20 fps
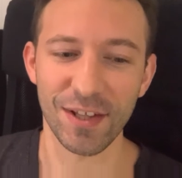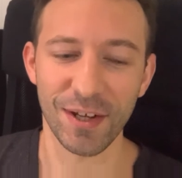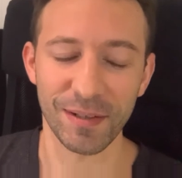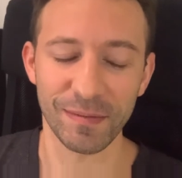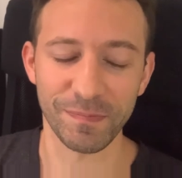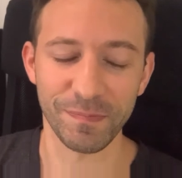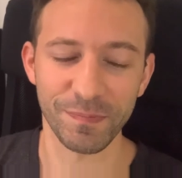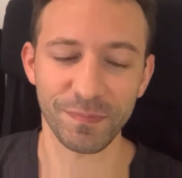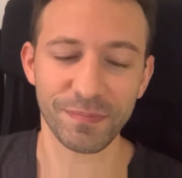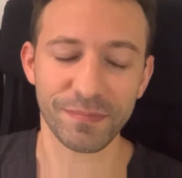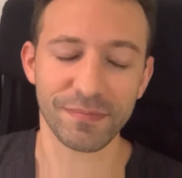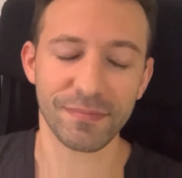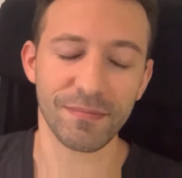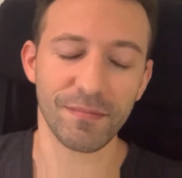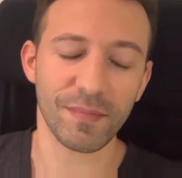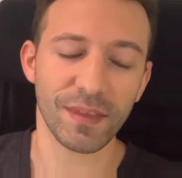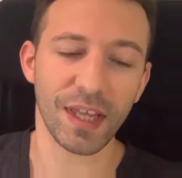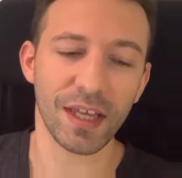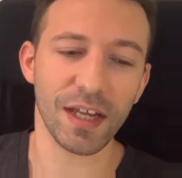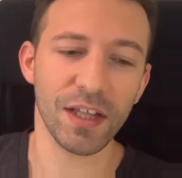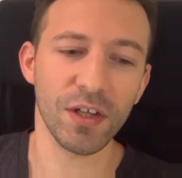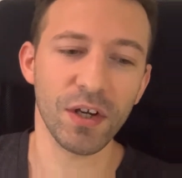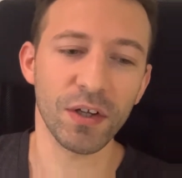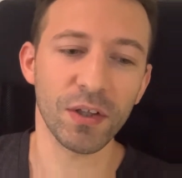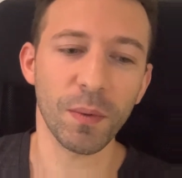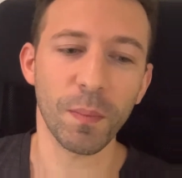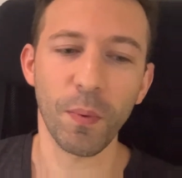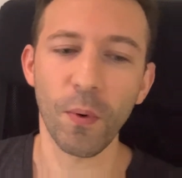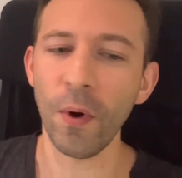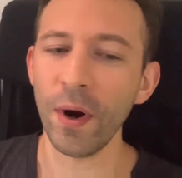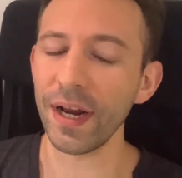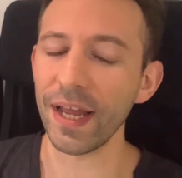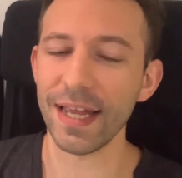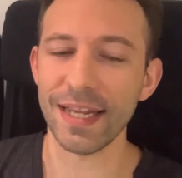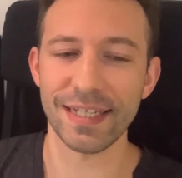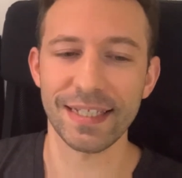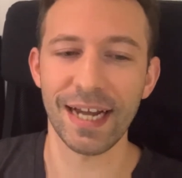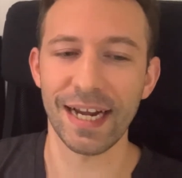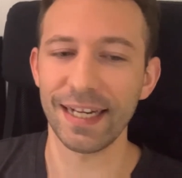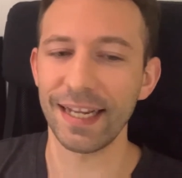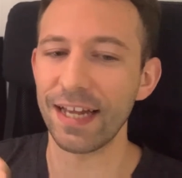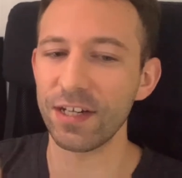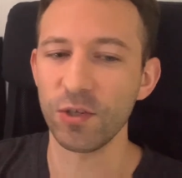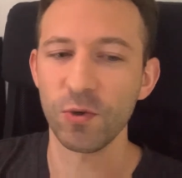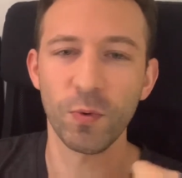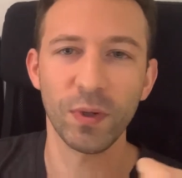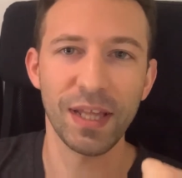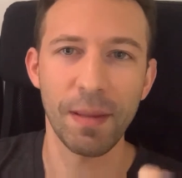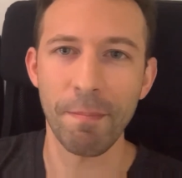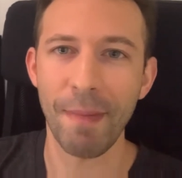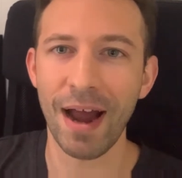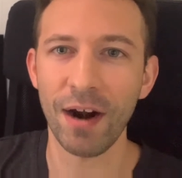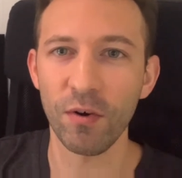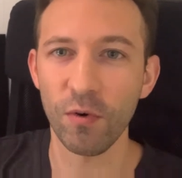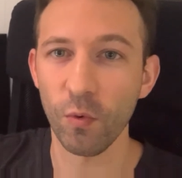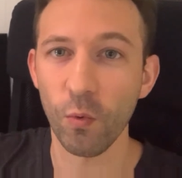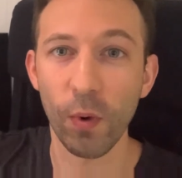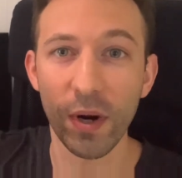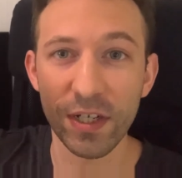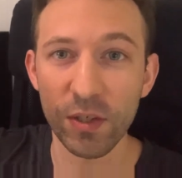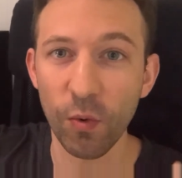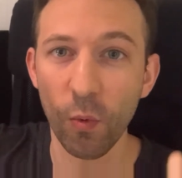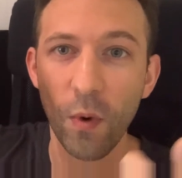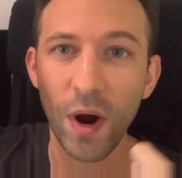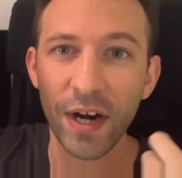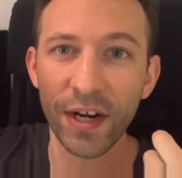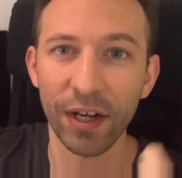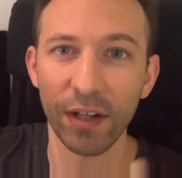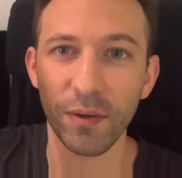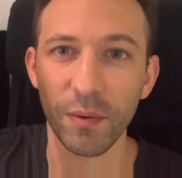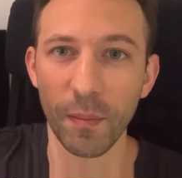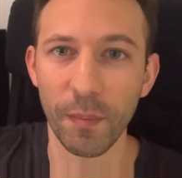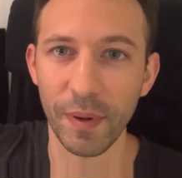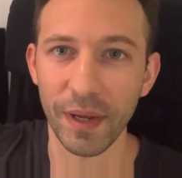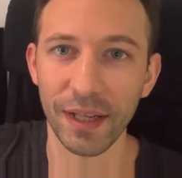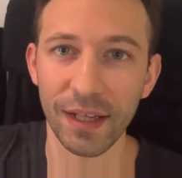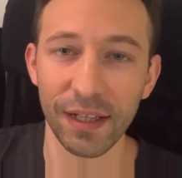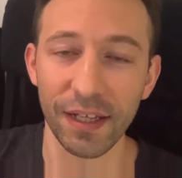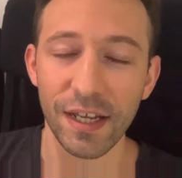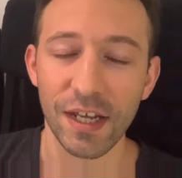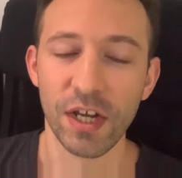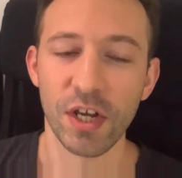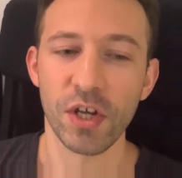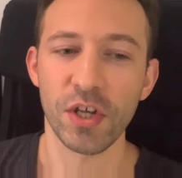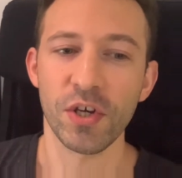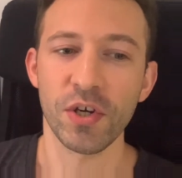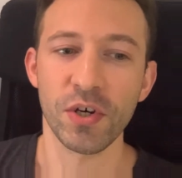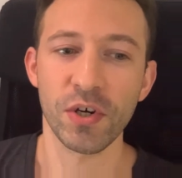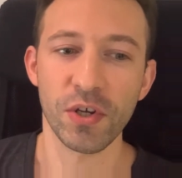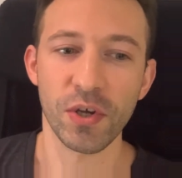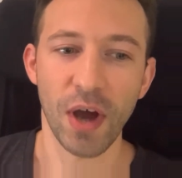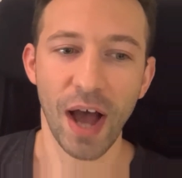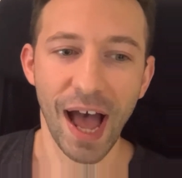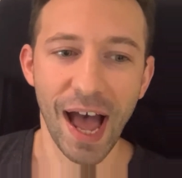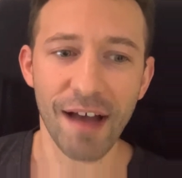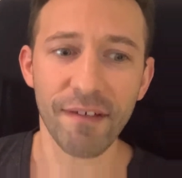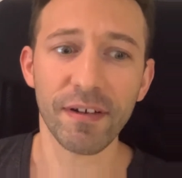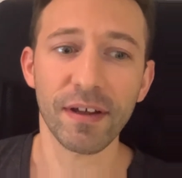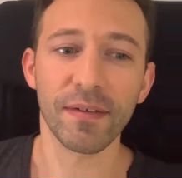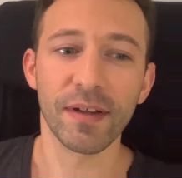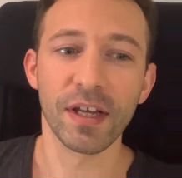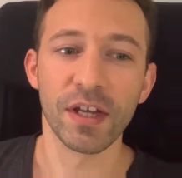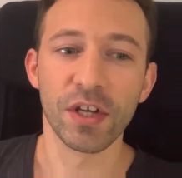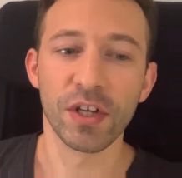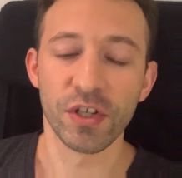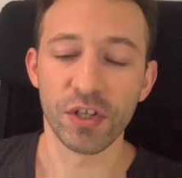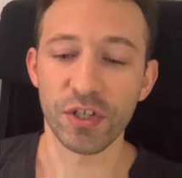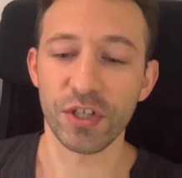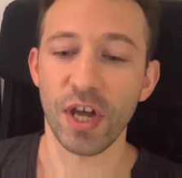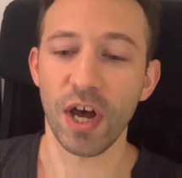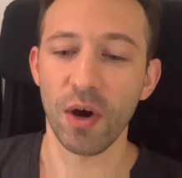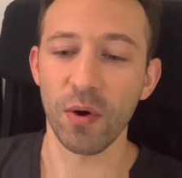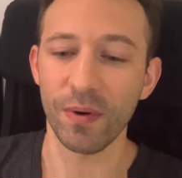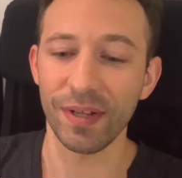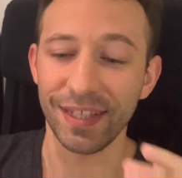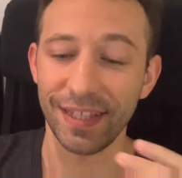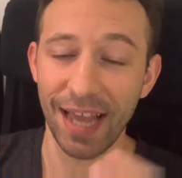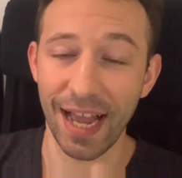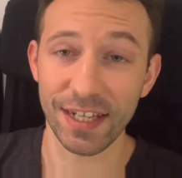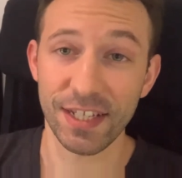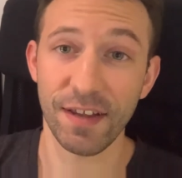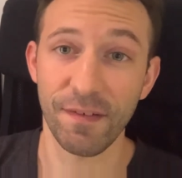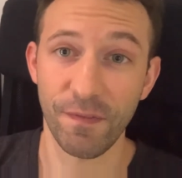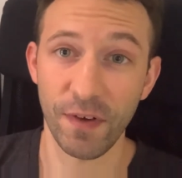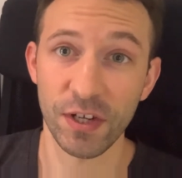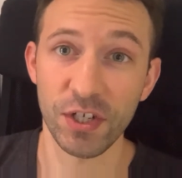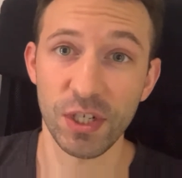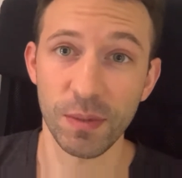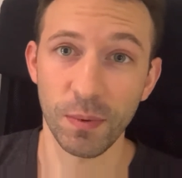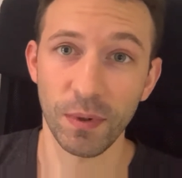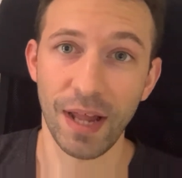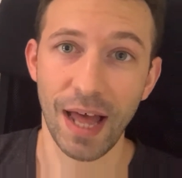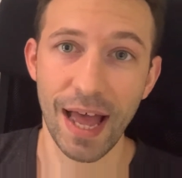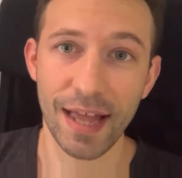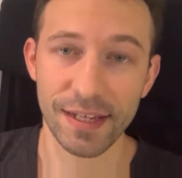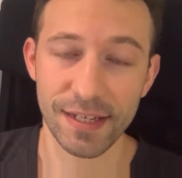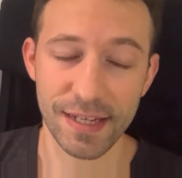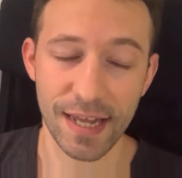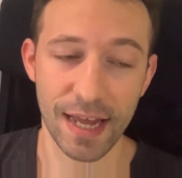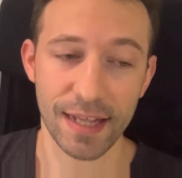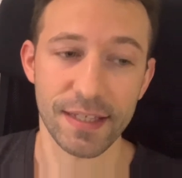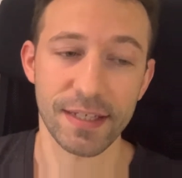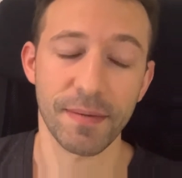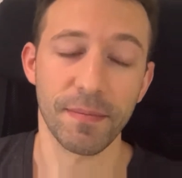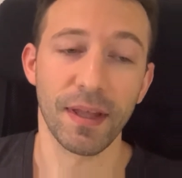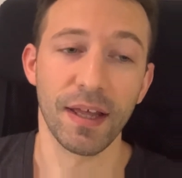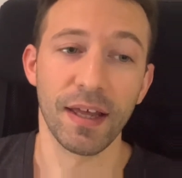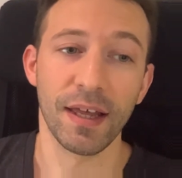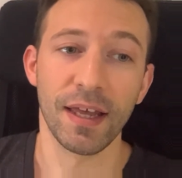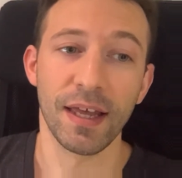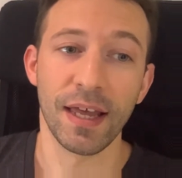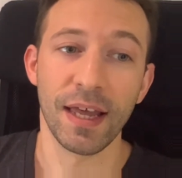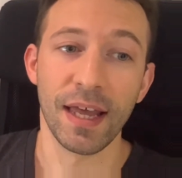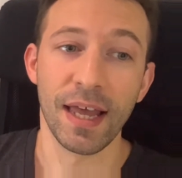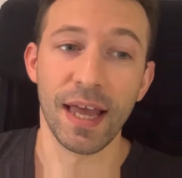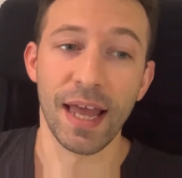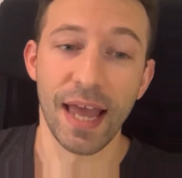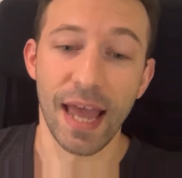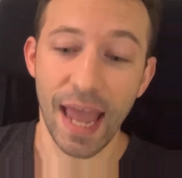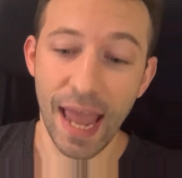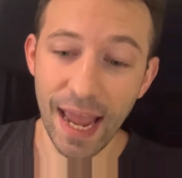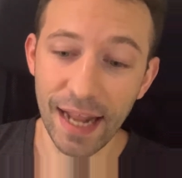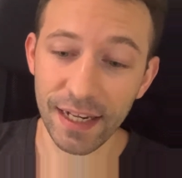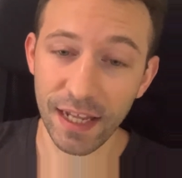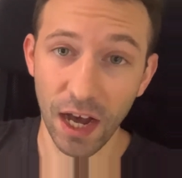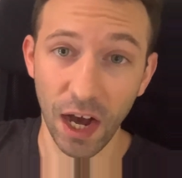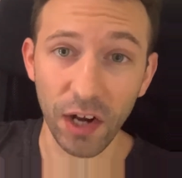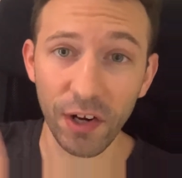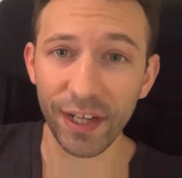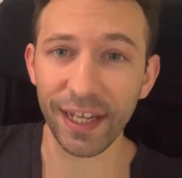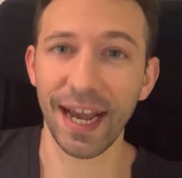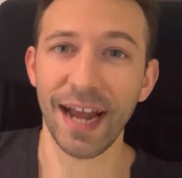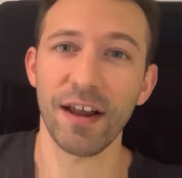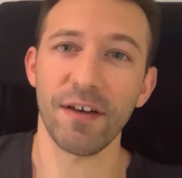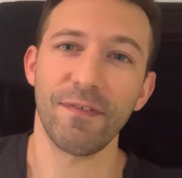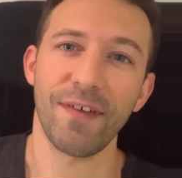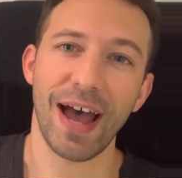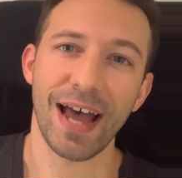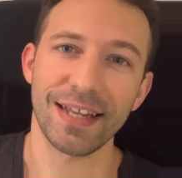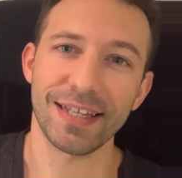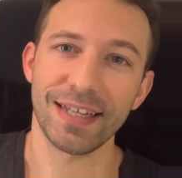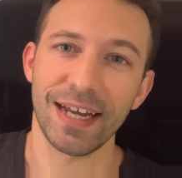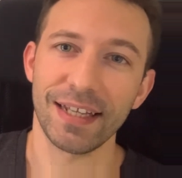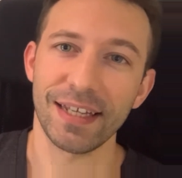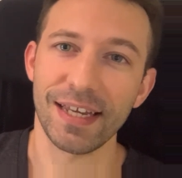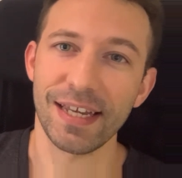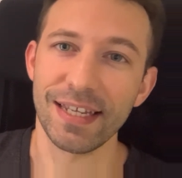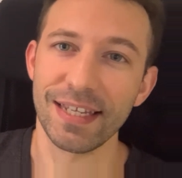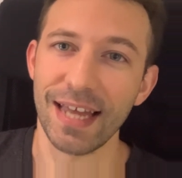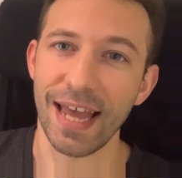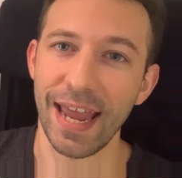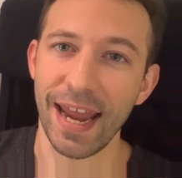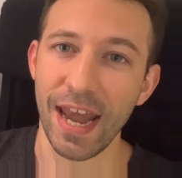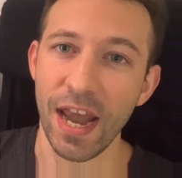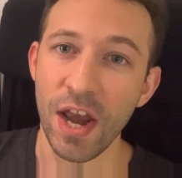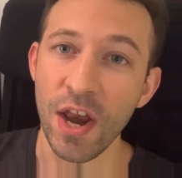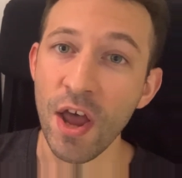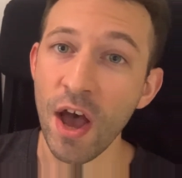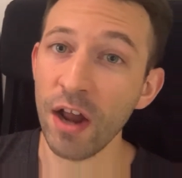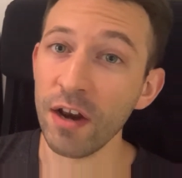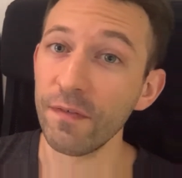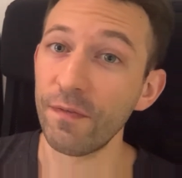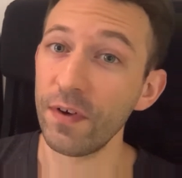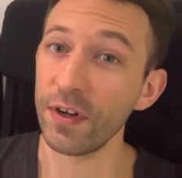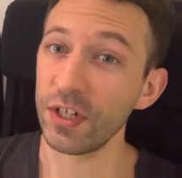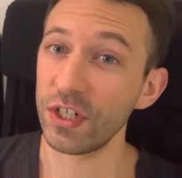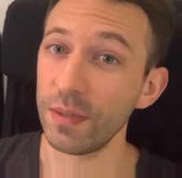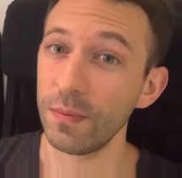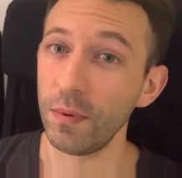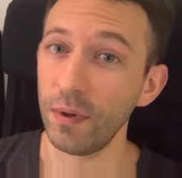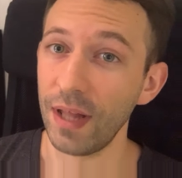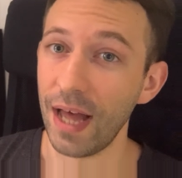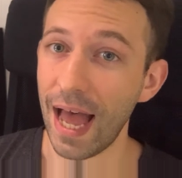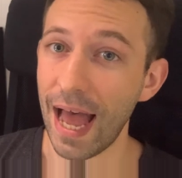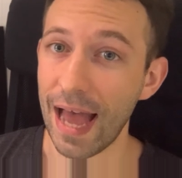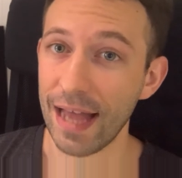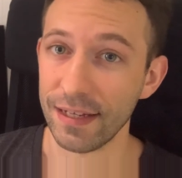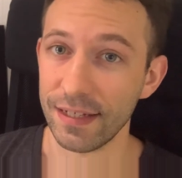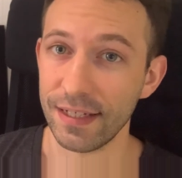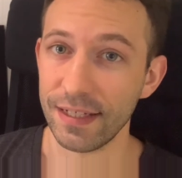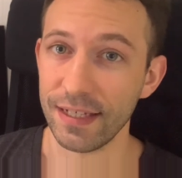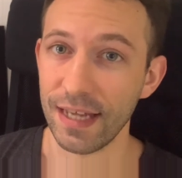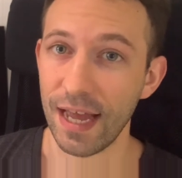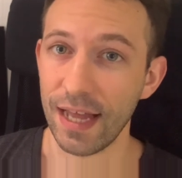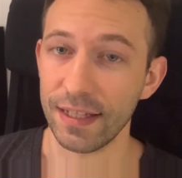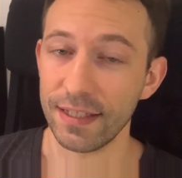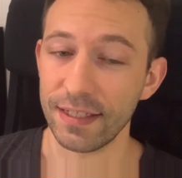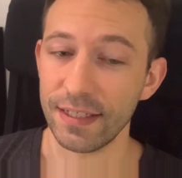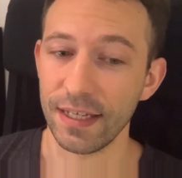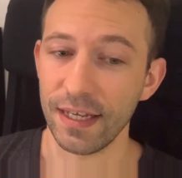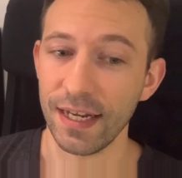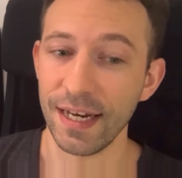though the, the point is that it doesn't really matter which $1 bill you, you have. So that's a fungible asset. And the other kind of asset is a non-fungible asset.